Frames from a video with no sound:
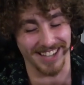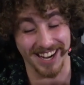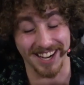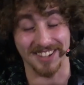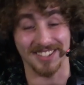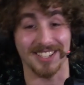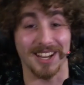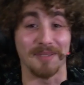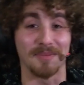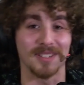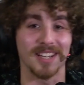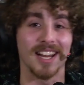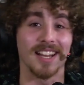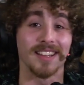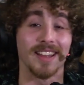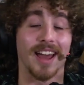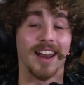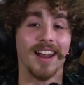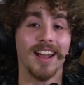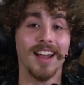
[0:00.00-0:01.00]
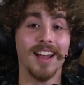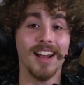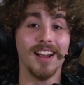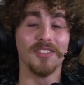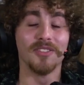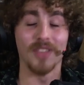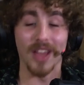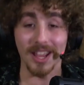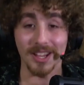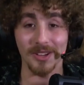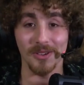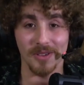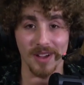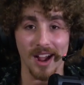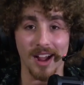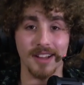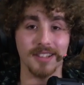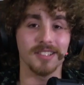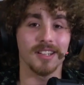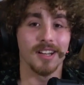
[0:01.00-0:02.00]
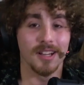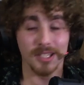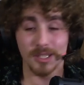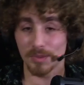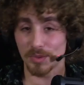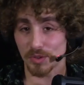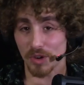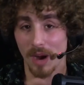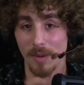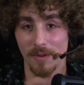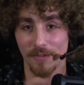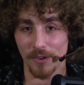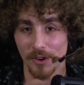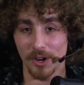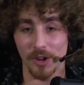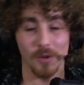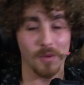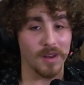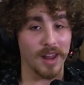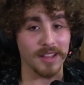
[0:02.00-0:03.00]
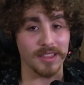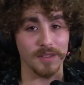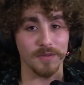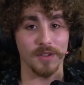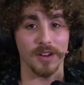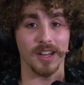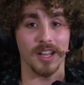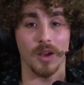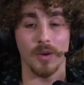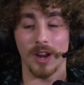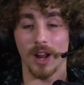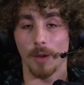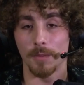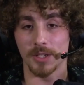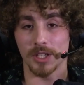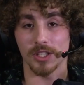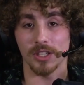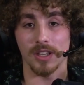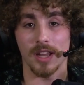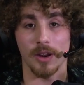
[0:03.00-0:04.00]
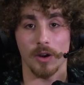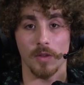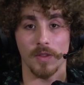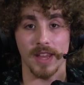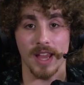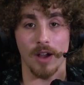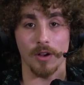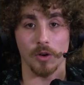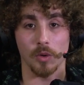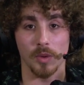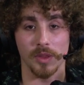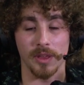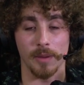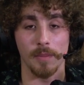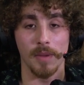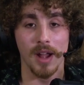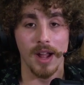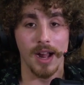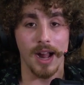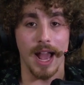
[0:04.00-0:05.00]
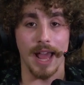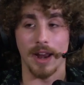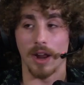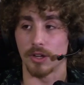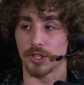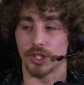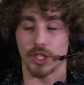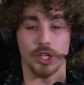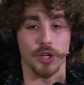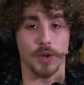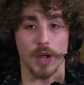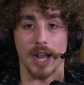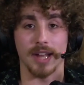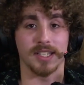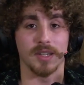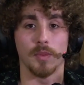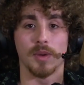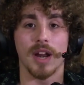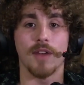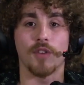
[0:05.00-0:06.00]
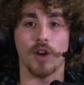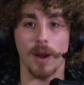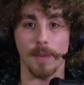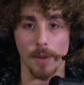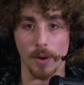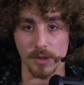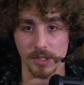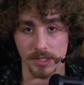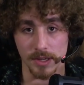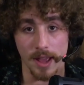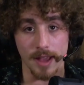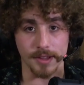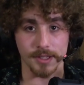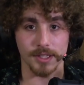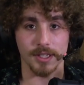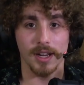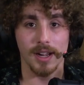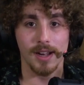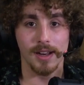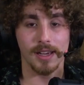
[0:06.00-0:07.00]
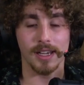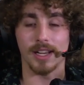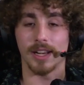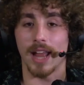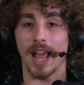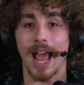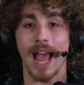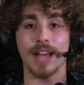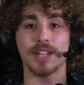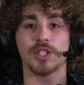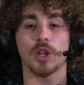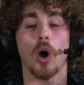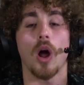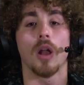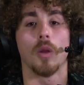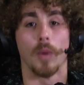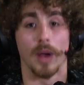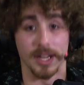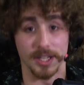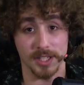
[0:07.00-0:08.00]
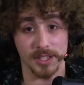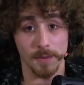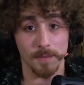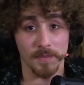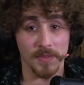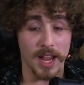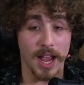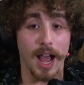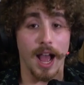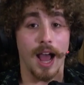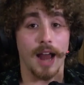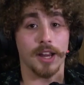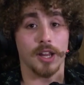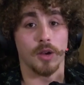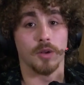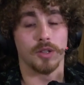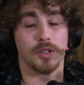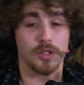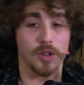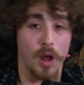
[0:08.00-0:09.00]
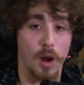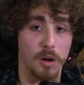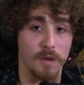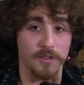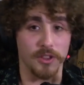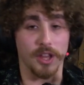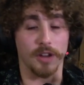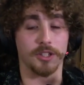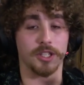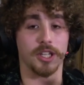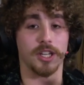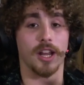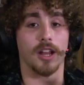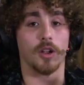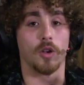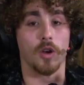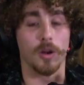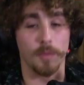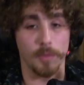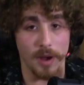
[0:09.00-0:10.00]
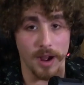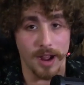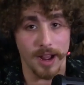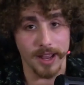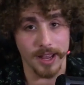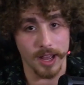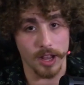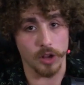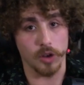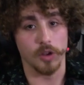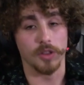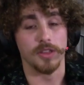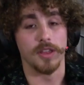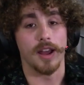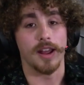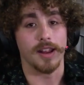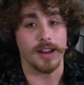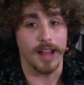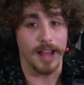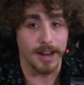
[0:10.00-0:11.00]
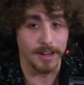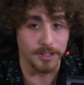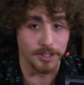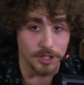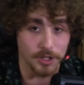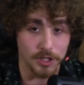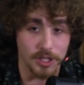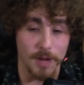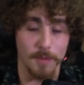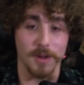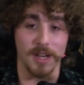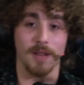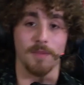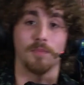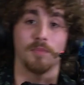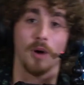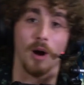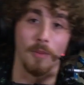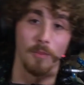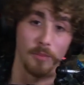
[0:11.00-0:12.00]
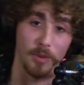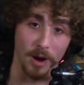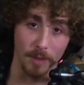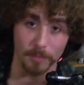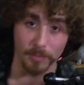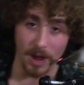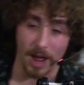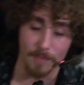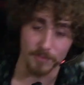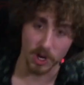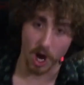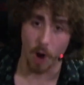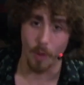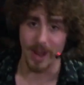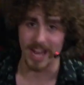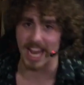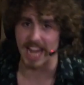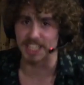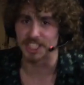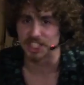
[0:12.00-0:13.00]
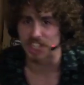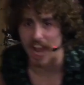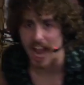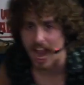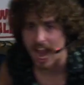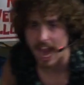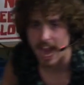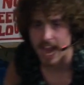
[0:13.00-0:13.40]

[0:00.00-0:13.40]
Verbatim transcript: gotta stop saying that. Thank you guys. Subscribe if you're new. Like the video. It helps us a lot on the algorithm. And I'll see you guys in whatever I post next. And as always, adios, arrivederci, goodbye, good night, and skibidi bum bum bum. Going insane!